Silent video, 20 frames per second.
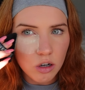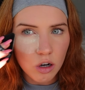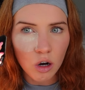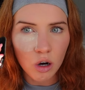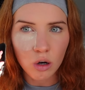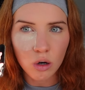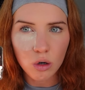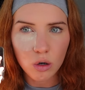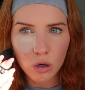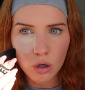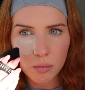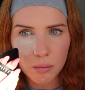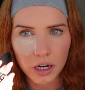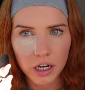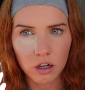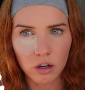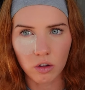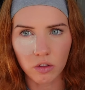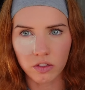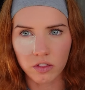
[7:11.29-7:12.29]
Oh my
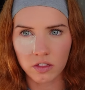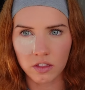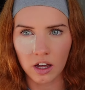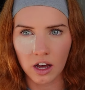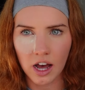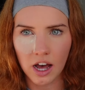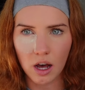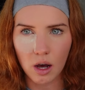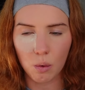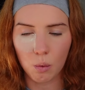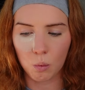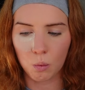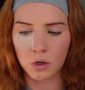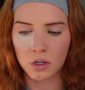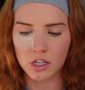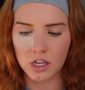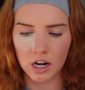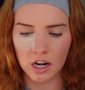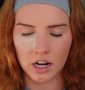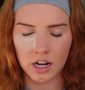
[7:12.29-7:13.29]
God, that
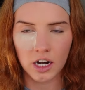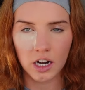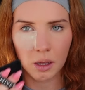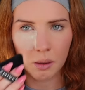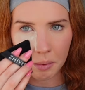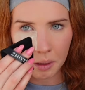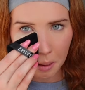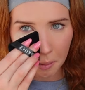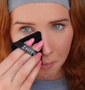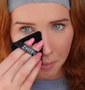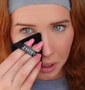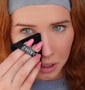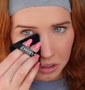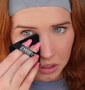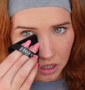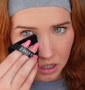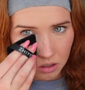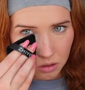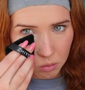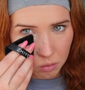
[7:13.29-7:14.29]
was a little bit much.
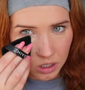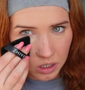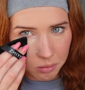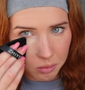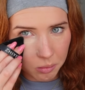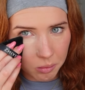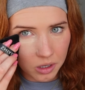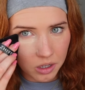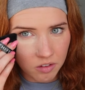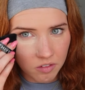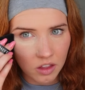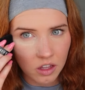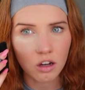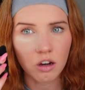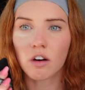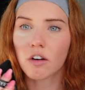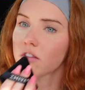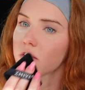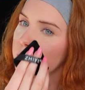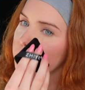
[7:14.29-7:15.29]
Let's wipe a bit of that
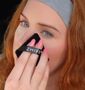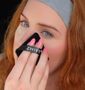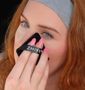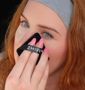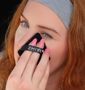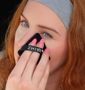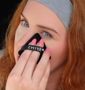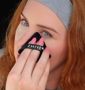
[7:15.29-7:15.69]
off and put it